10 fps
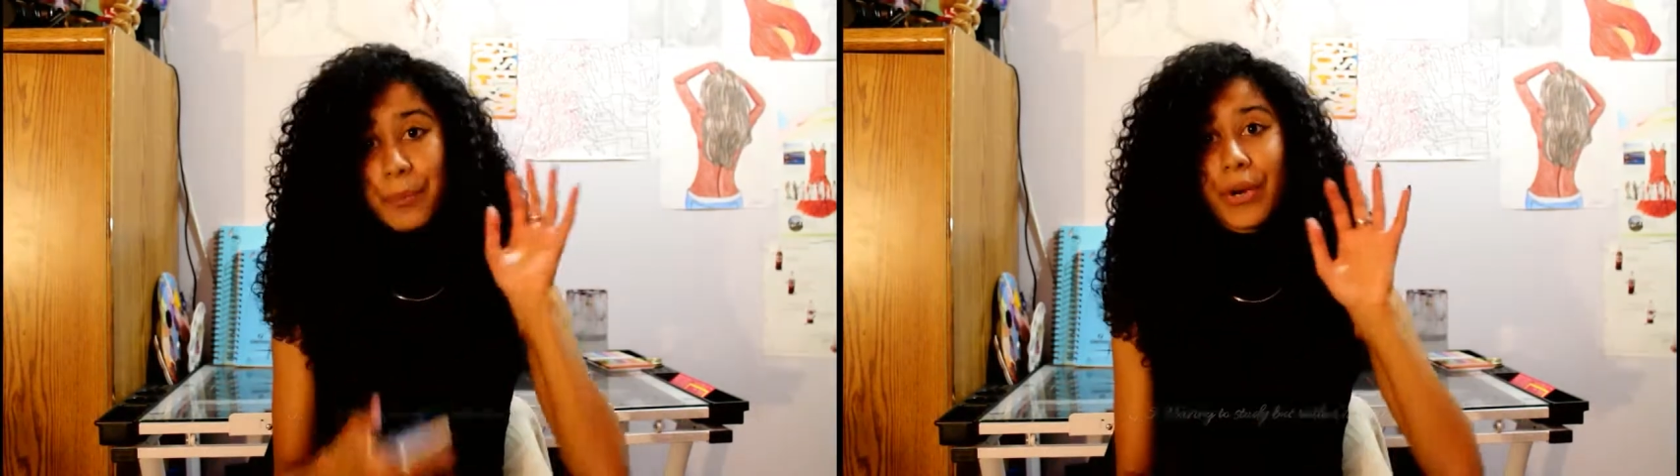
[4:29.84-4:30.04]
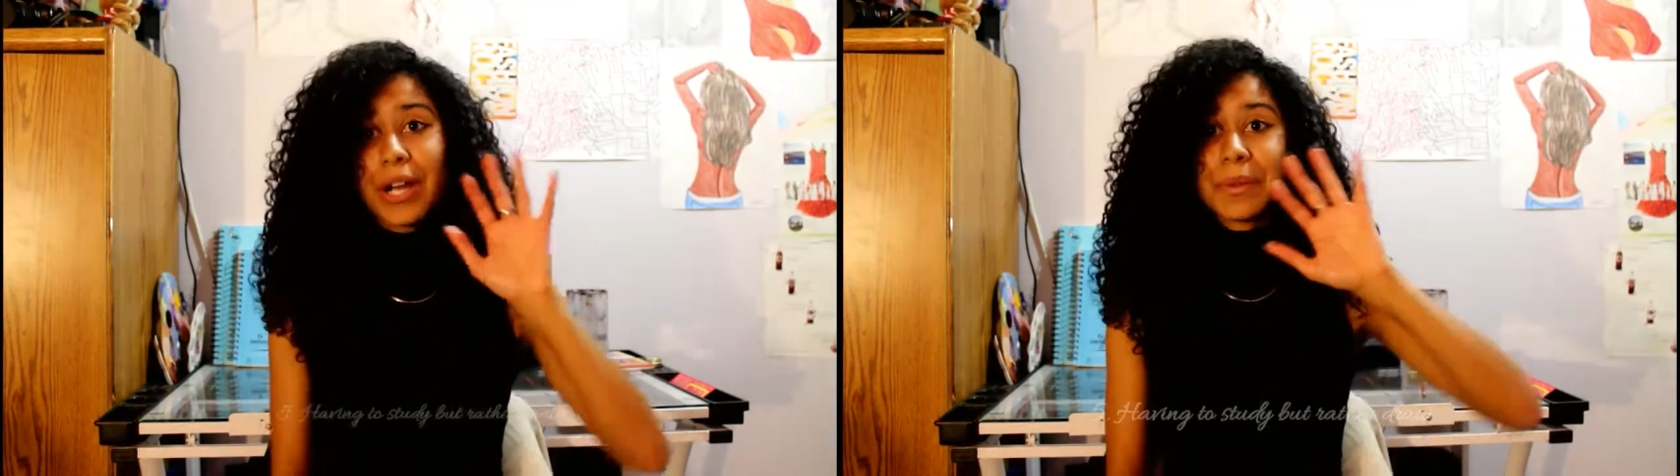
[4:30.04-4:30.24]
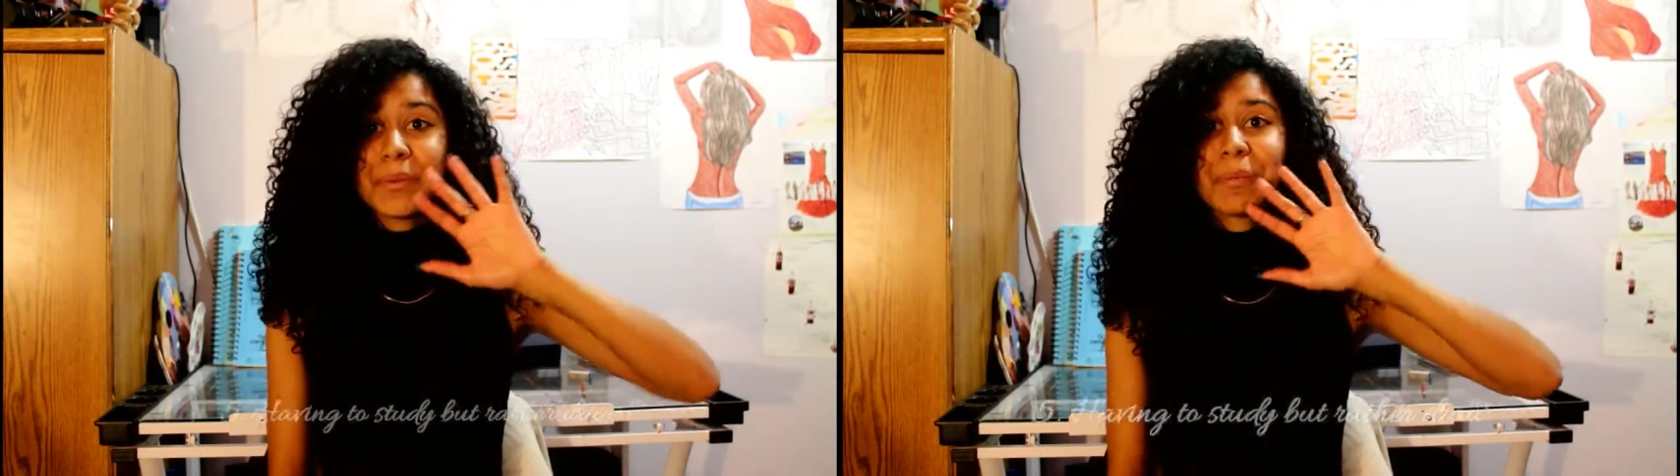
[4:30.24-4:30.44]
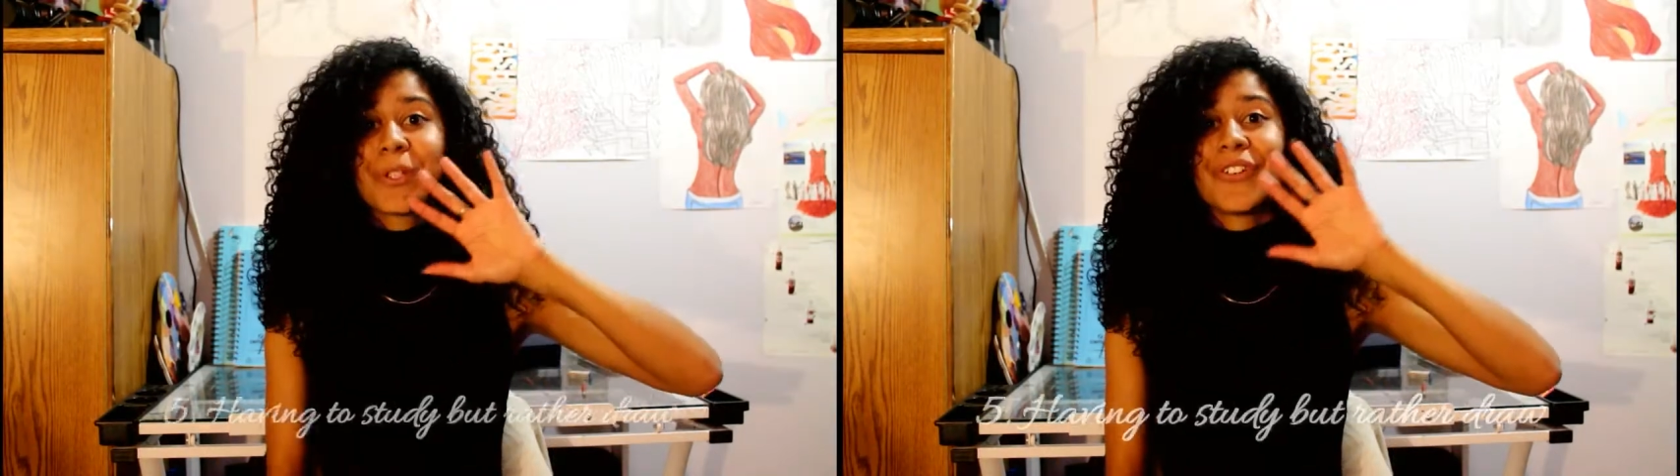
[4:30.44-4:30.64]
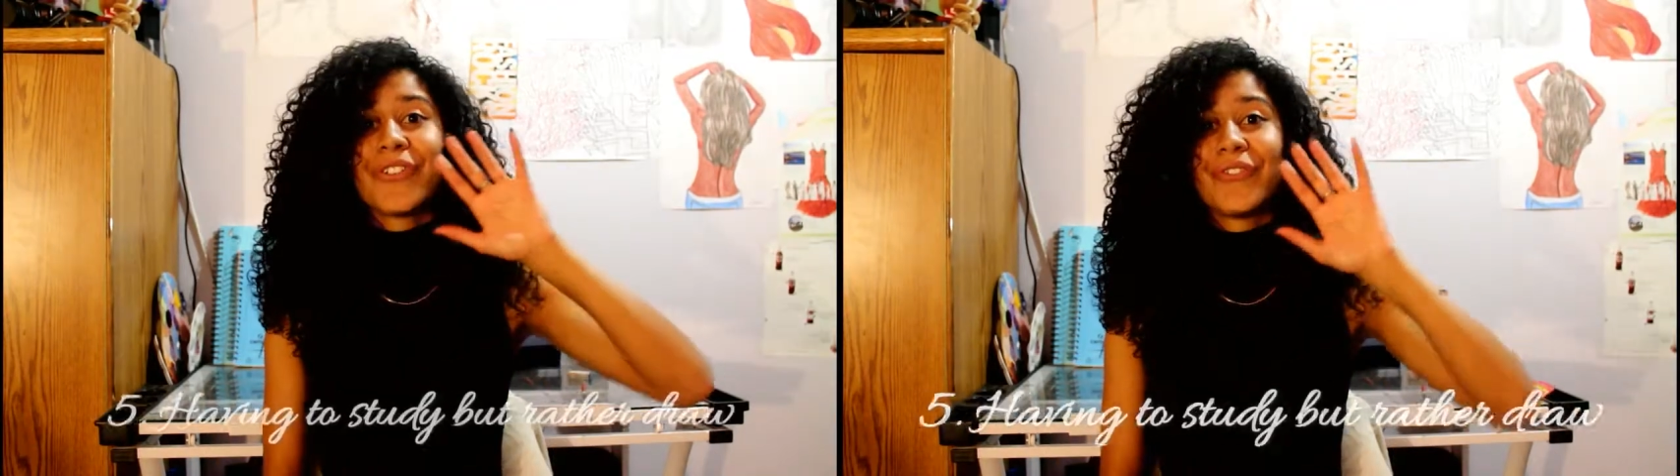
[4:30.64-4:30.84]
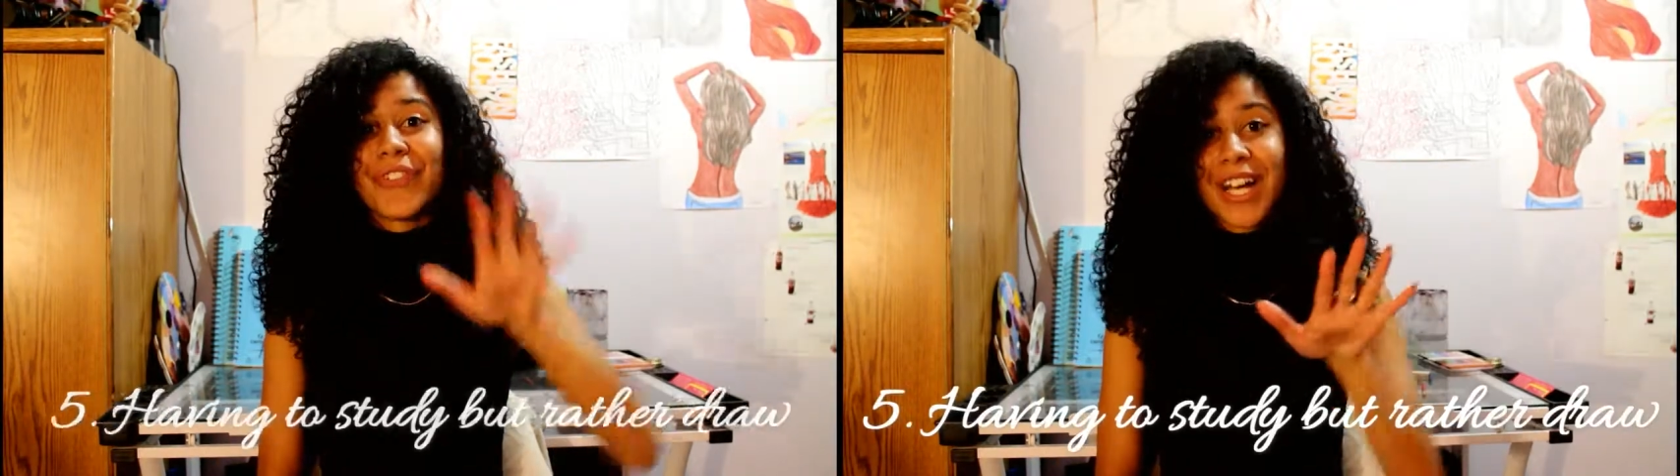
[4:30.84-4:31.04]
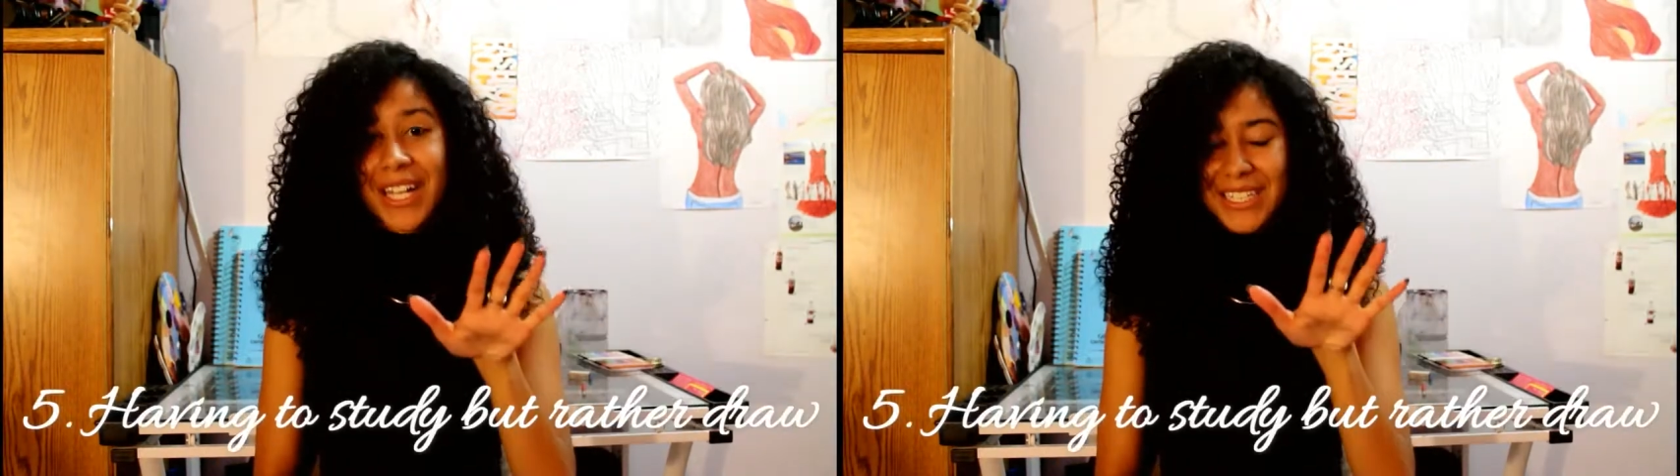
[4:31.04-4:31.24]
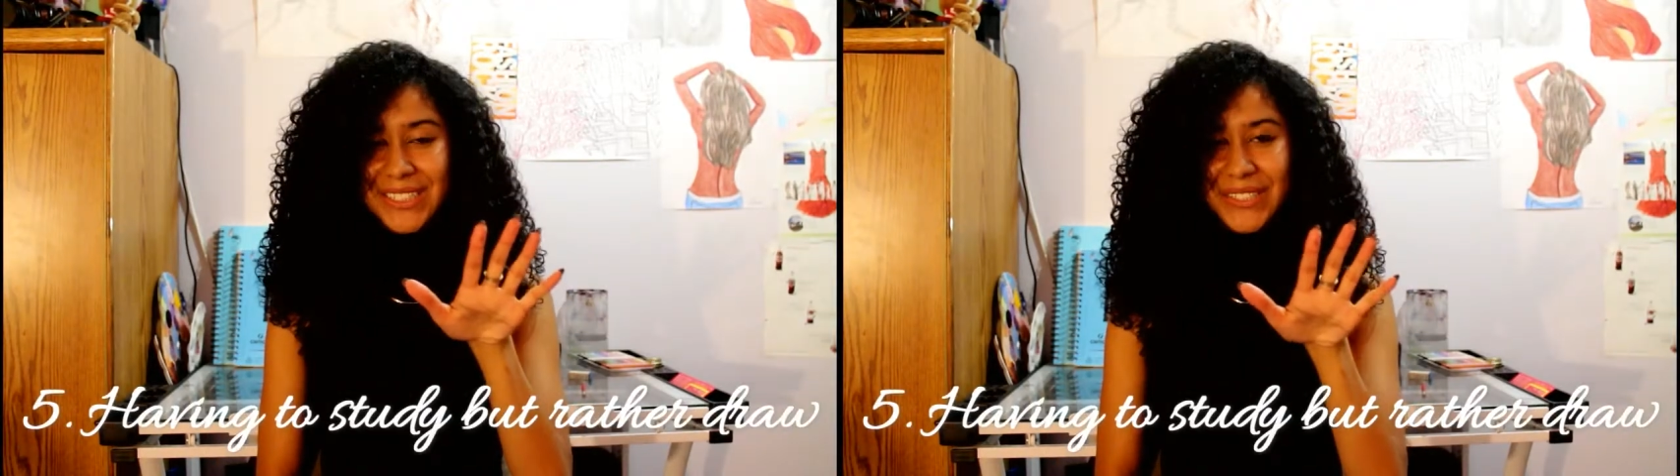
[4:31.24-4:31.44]
Problem number
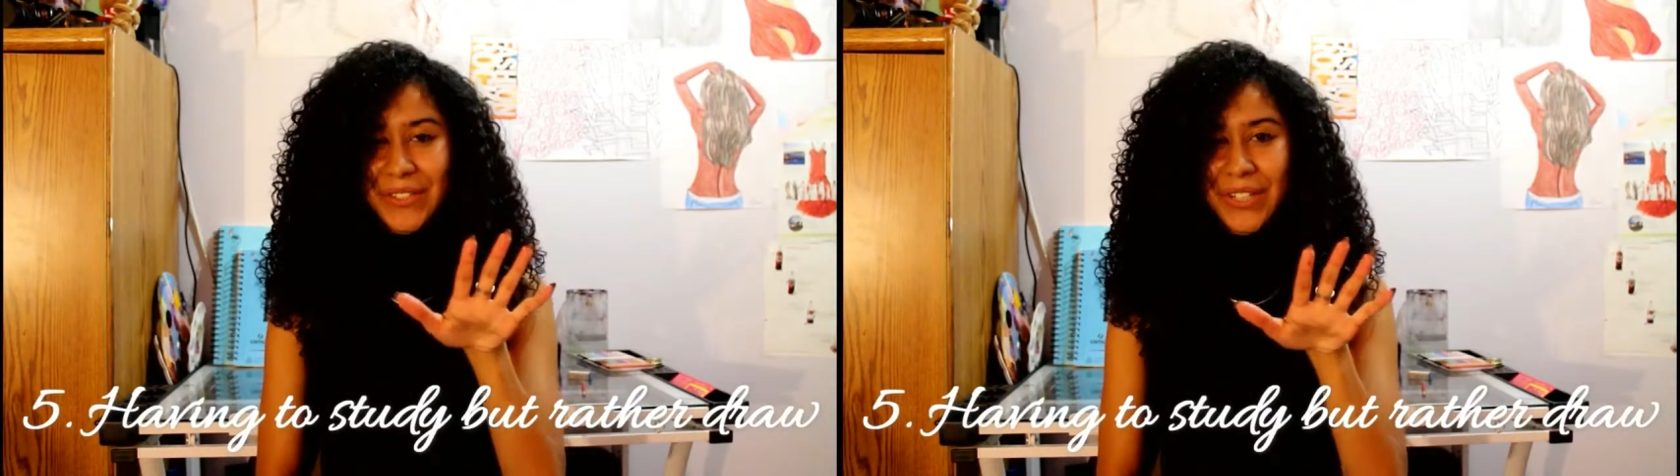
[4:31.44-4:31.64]
five.